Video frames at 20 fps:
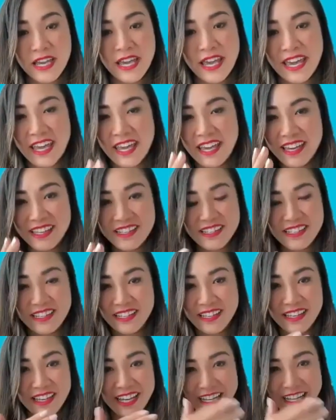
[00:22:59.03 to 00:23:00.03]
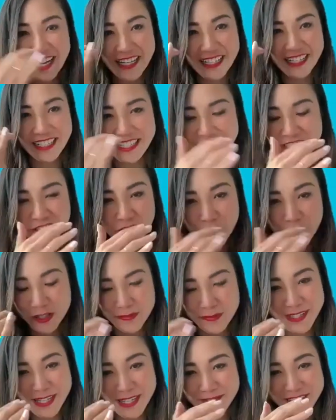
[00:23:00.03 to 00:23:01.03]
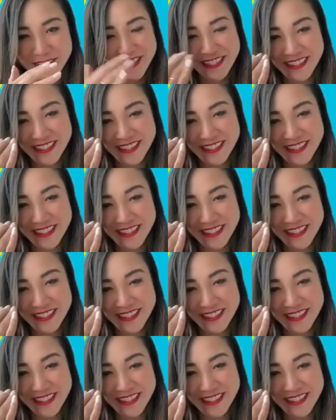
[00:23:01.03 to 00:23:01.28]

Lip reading: And it chokes me up just